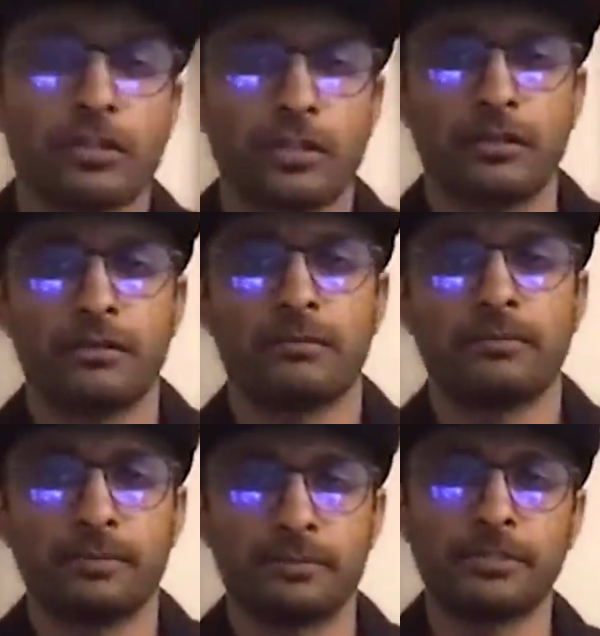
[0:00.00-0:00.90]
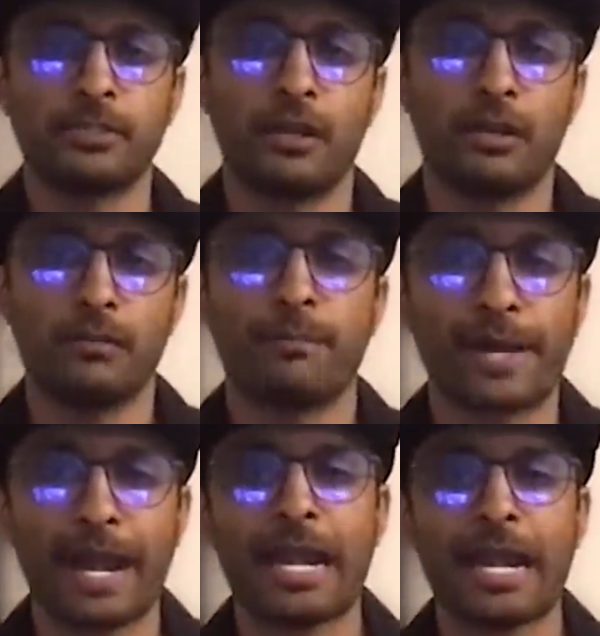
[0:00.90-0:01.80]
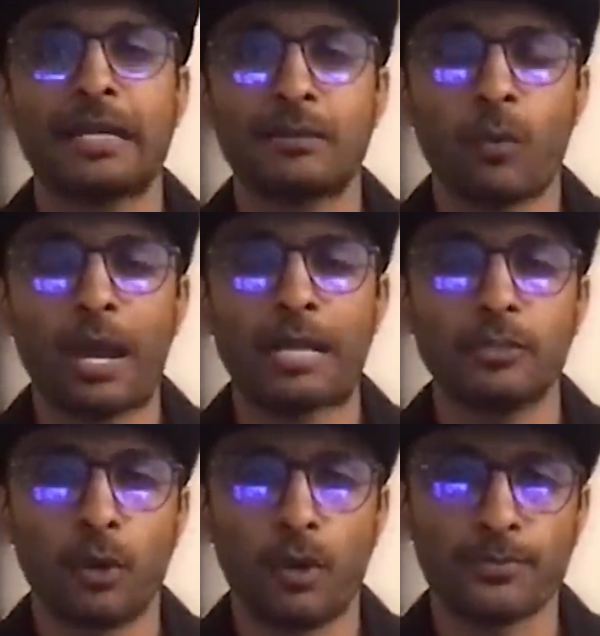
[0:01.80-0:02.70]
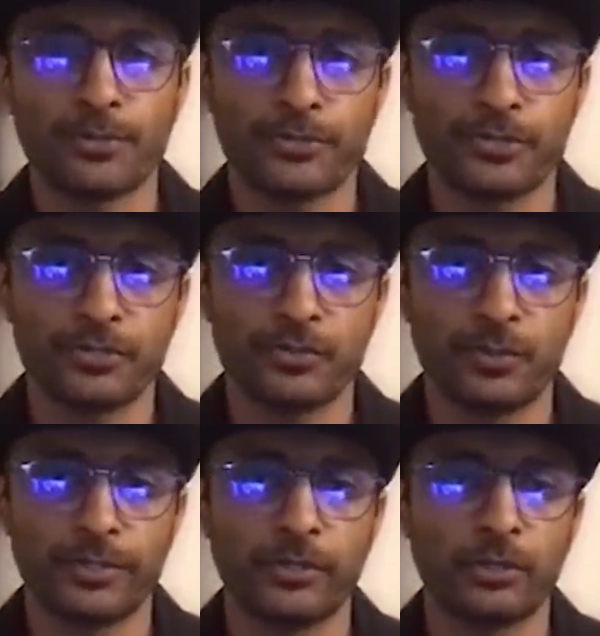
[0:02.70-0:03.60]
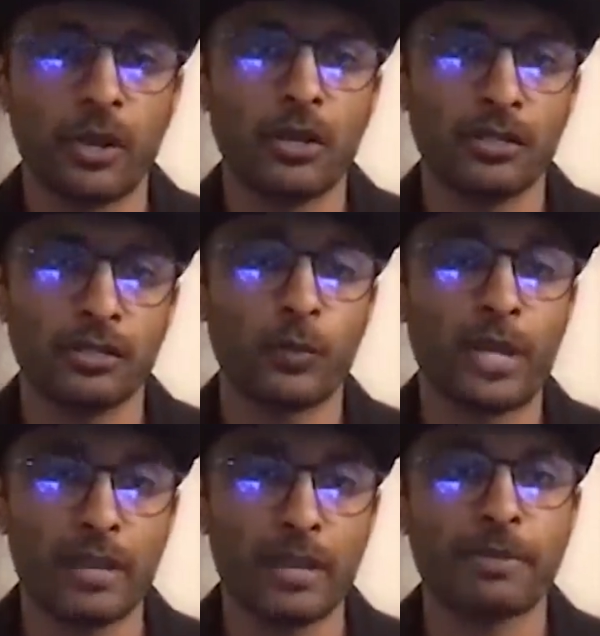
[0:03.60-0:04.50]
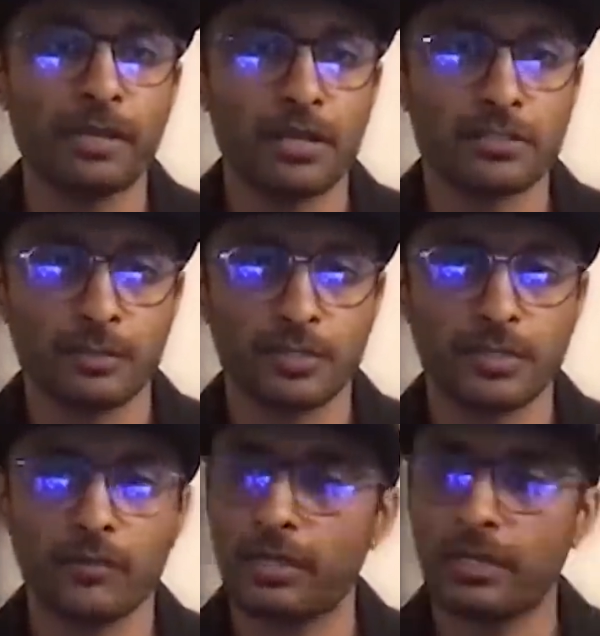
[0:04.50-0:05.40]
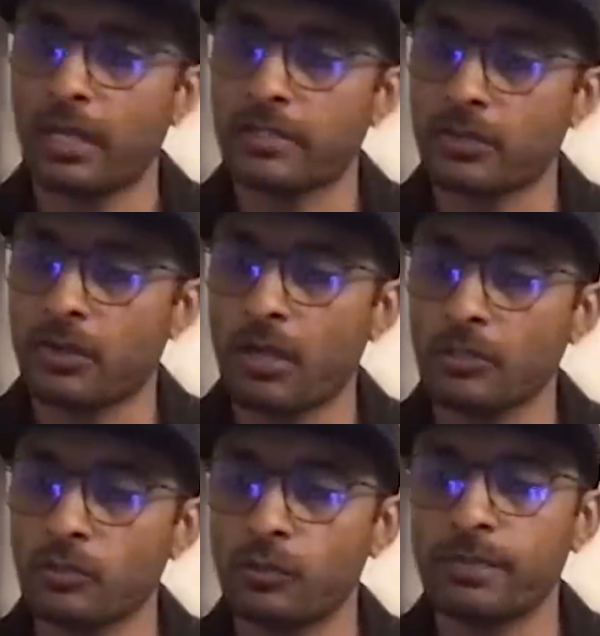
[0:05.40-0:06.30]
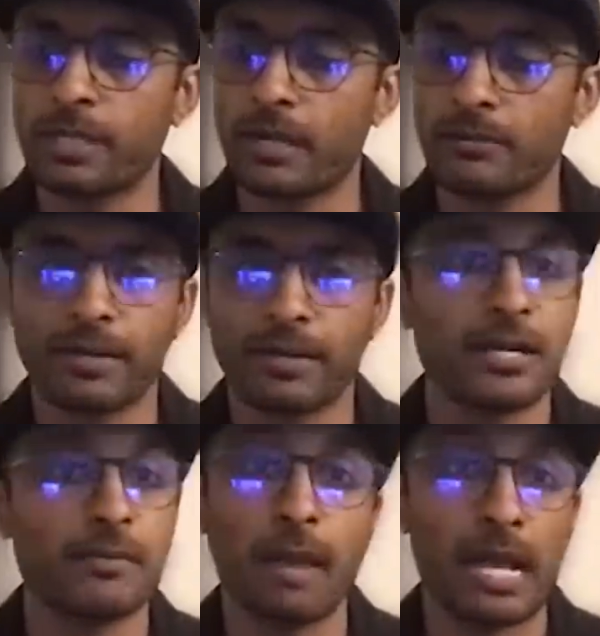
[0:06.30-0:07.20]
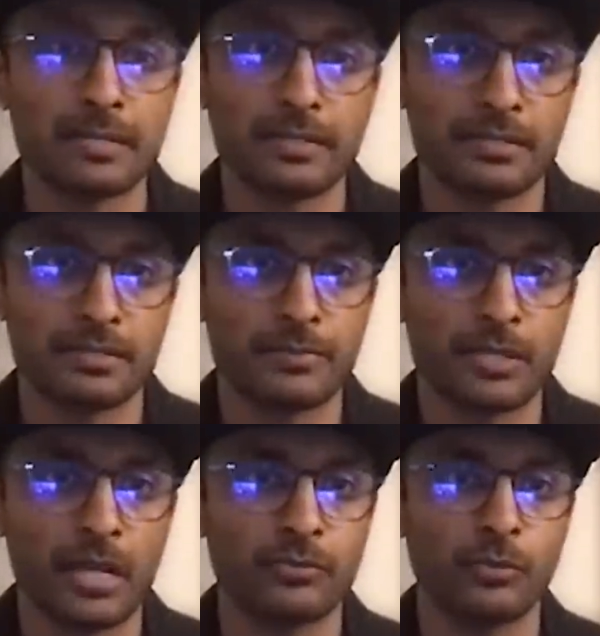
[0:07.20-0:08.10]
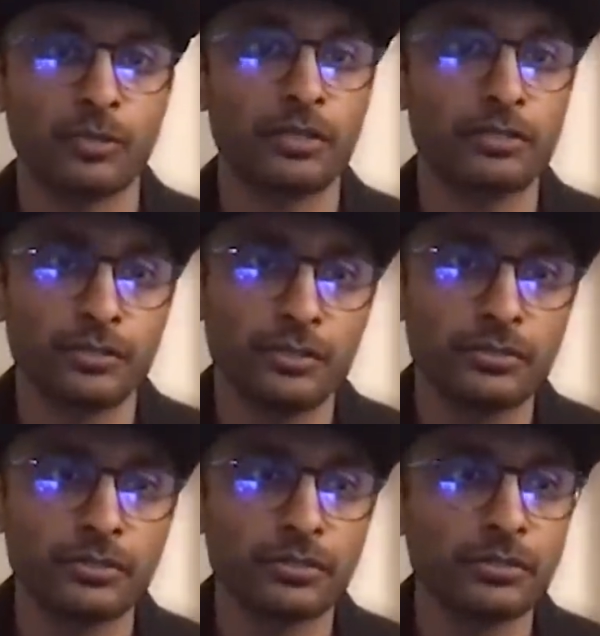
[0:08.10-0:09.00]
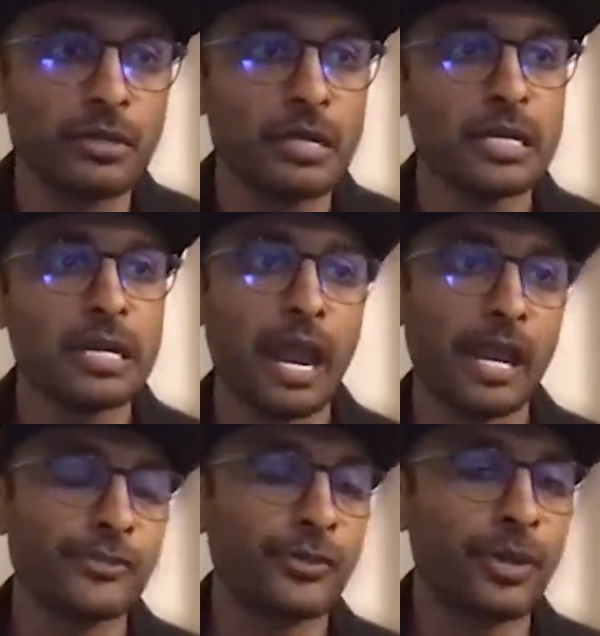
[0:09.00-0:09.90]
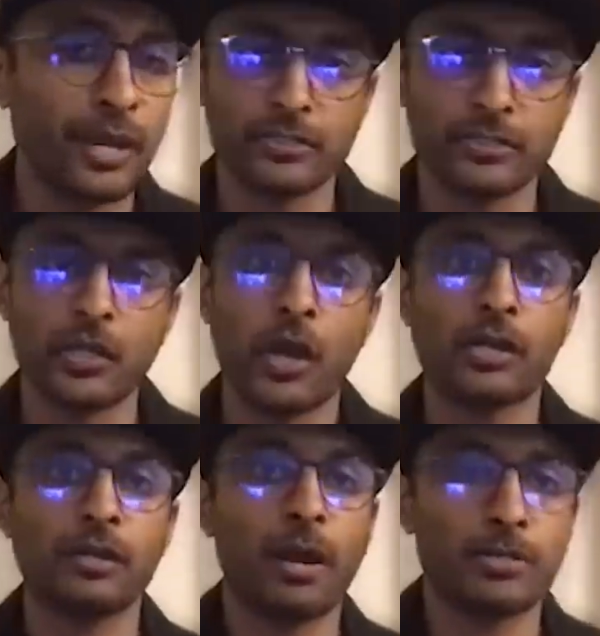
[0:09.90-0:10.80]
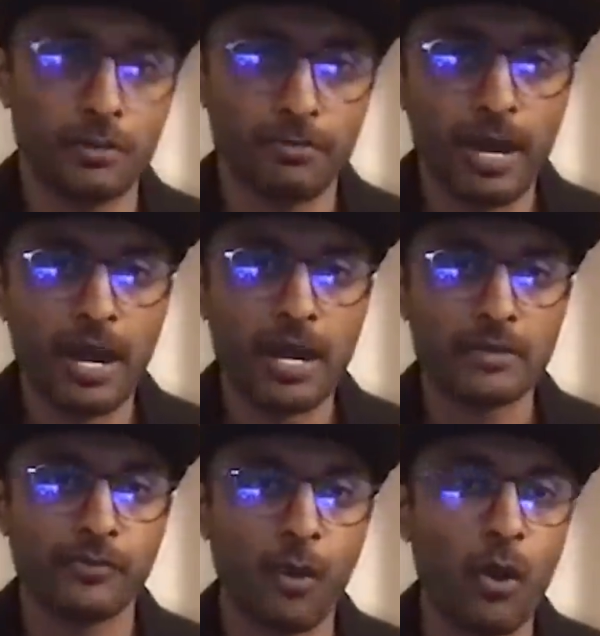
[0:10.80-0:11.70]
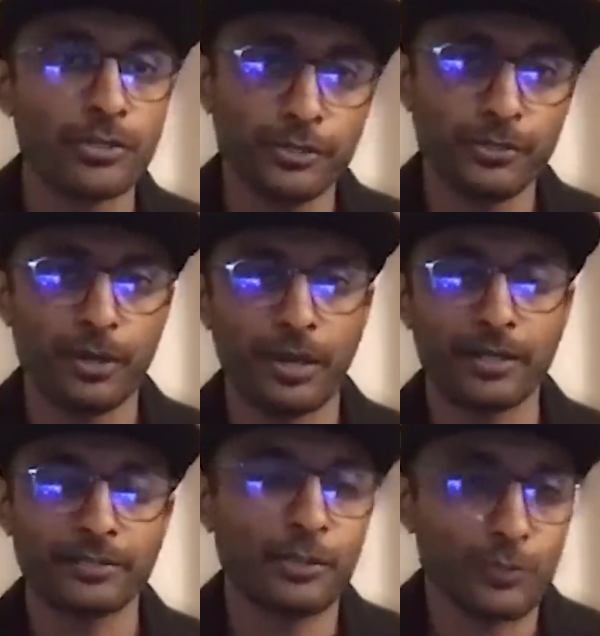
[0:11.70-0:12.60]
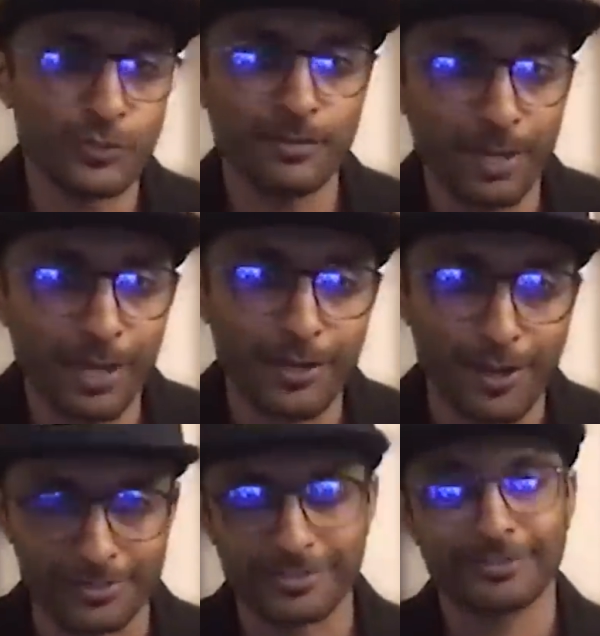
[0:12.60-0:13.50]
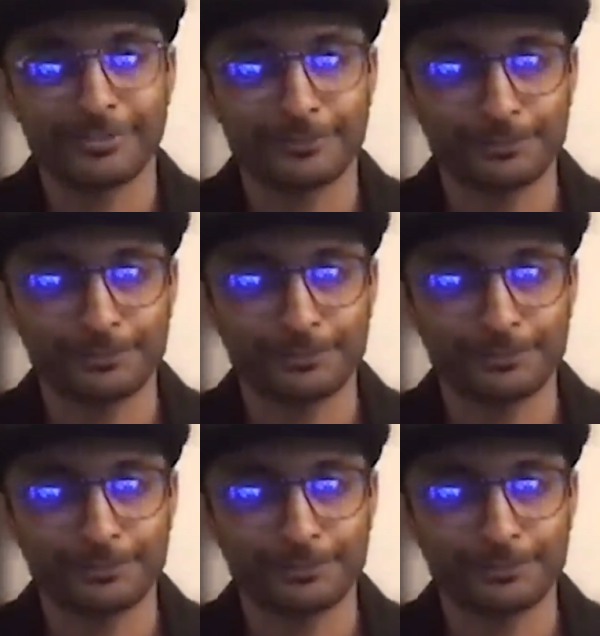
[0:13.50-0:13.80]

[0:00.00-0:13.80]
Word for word: long-term you know brand value propositions with your loyal vip customers that we like to call who become brand ambassadors themselves will continue to educate and talk about your brand for you at no cpa cost